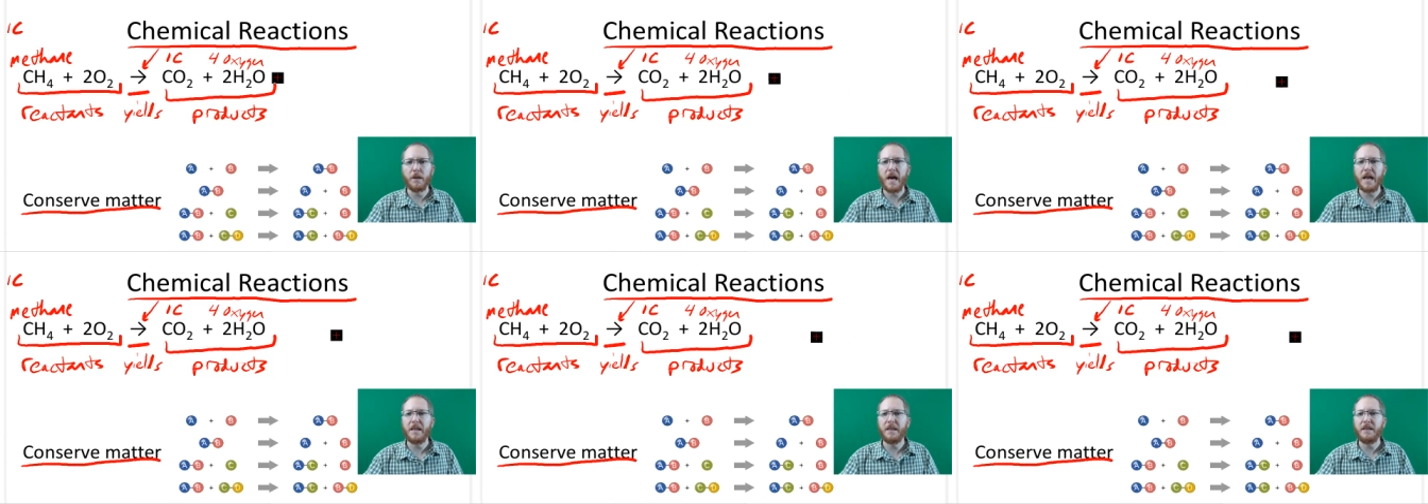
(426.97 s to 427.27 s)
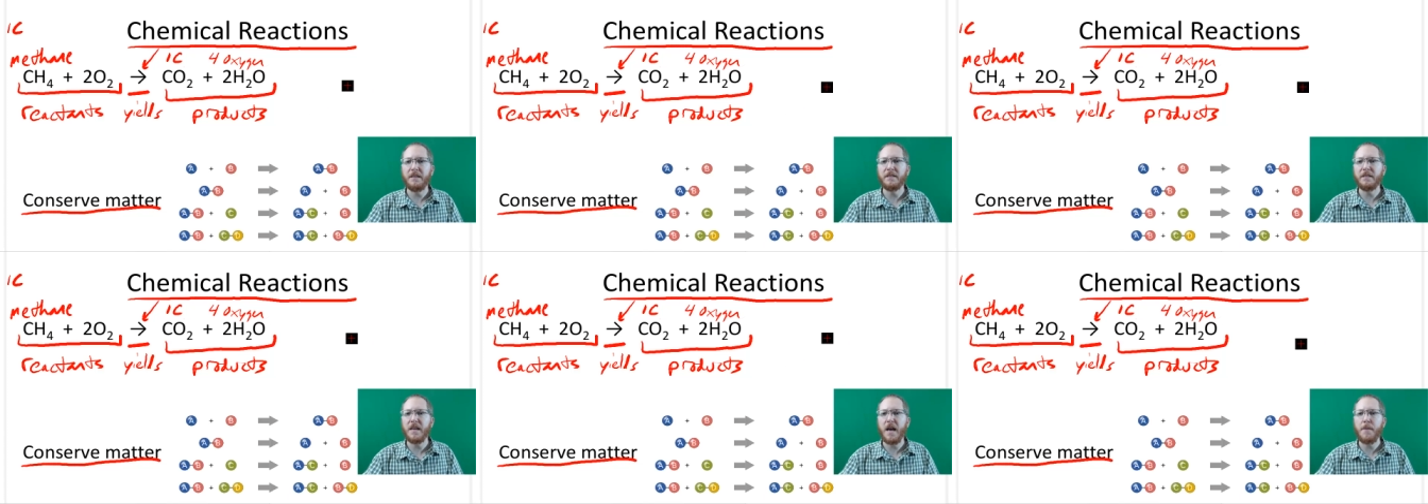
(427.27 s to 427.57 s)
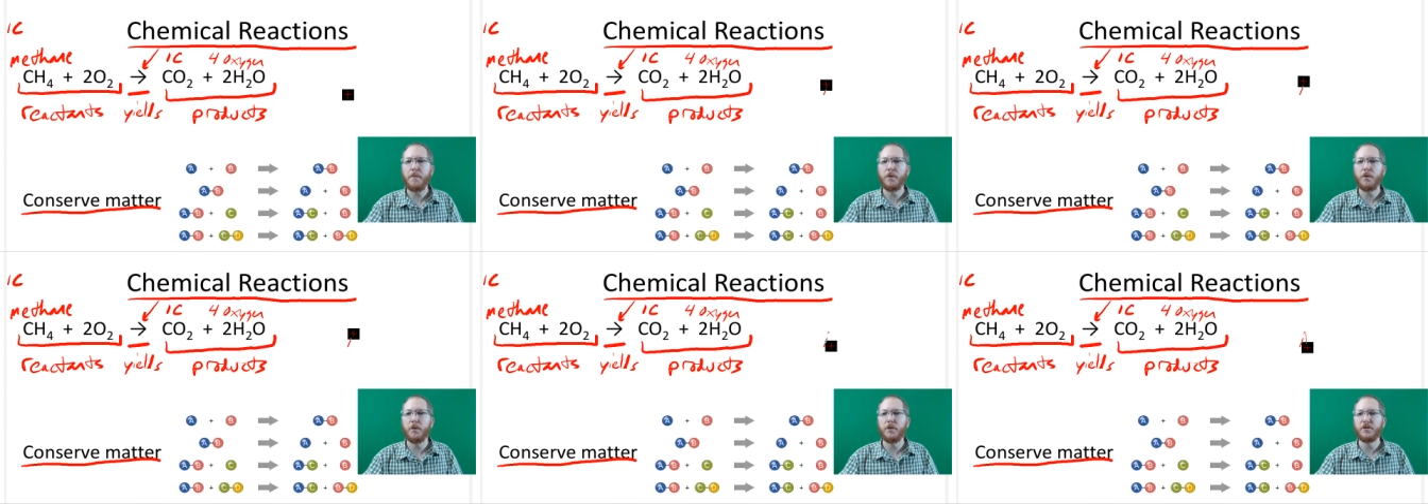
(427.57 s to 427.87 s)
where a lot of these
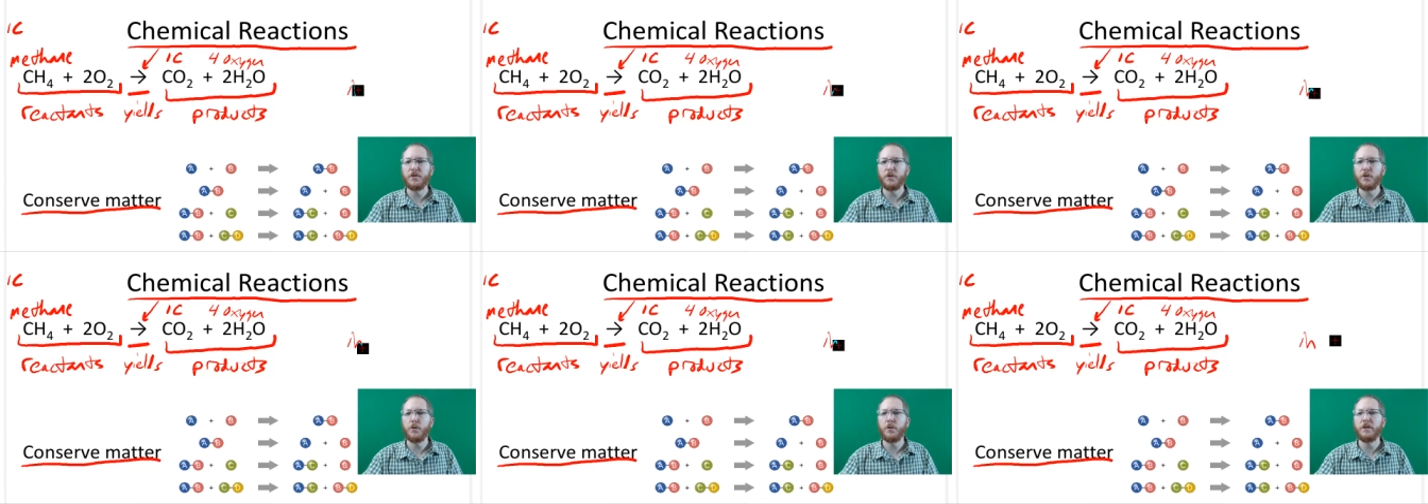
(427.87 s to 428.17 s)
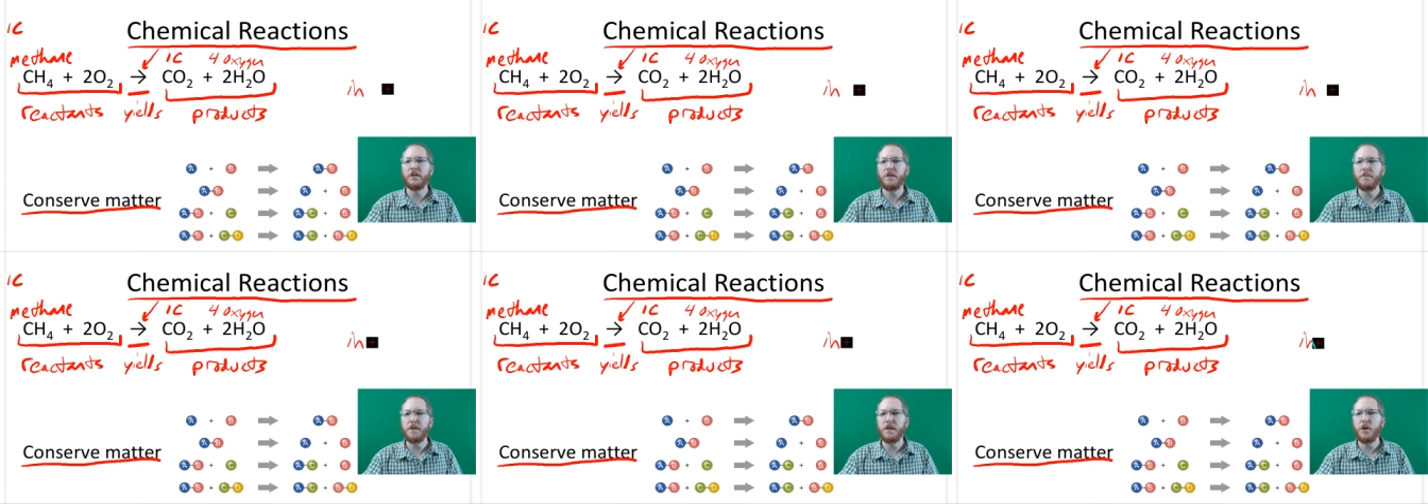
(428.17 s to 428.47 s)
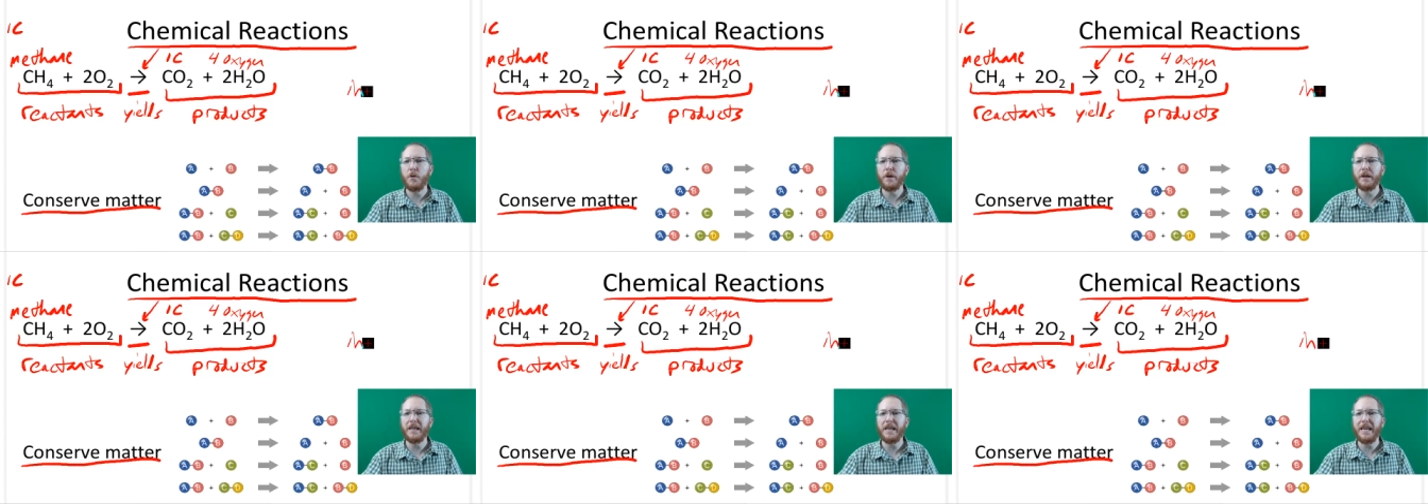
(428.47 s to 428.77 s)
chemicals are going to be
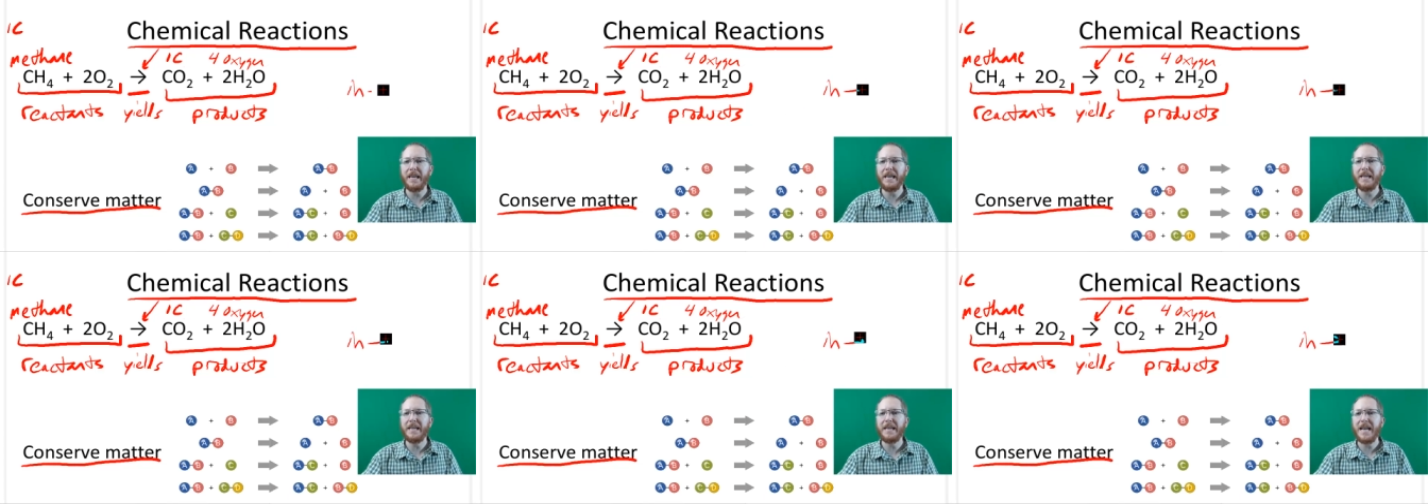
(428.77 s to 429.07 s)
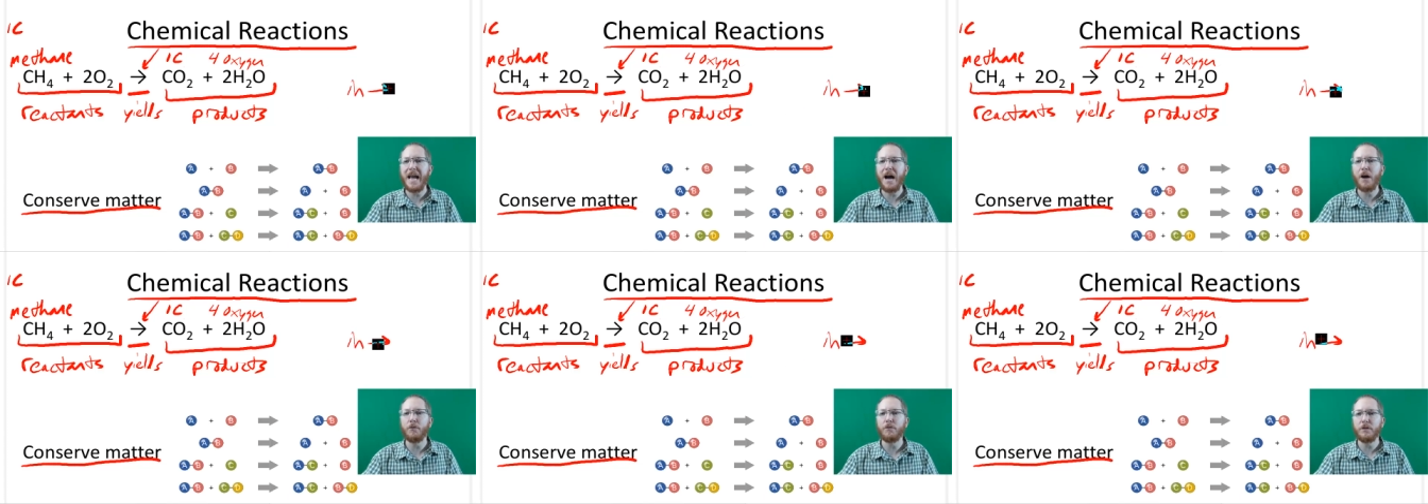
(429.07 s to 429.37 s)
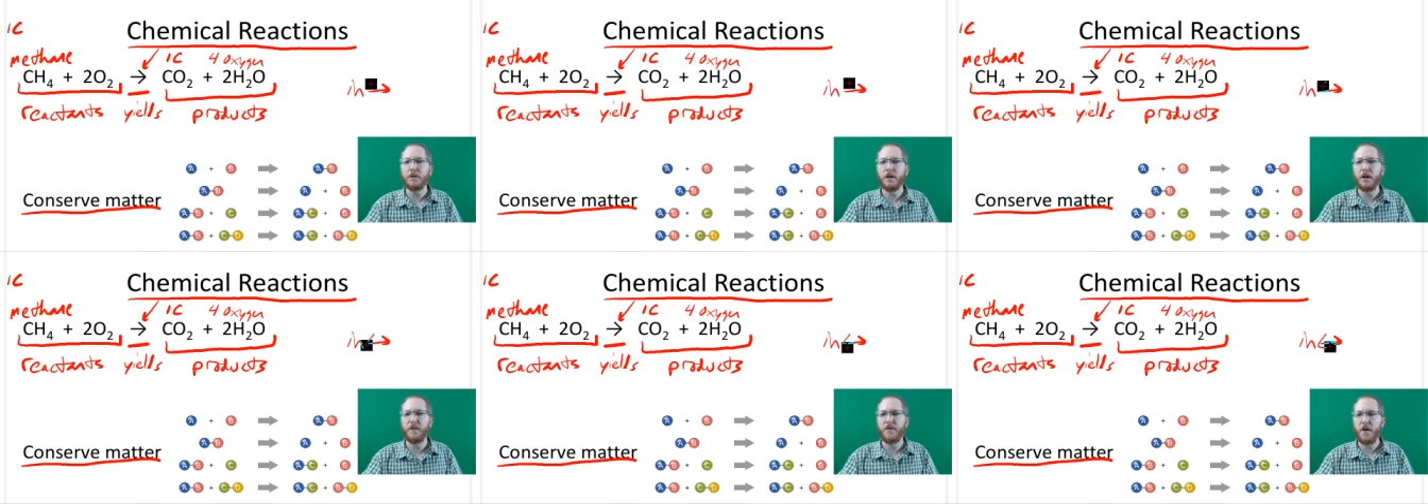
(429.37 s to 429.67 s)
going in and out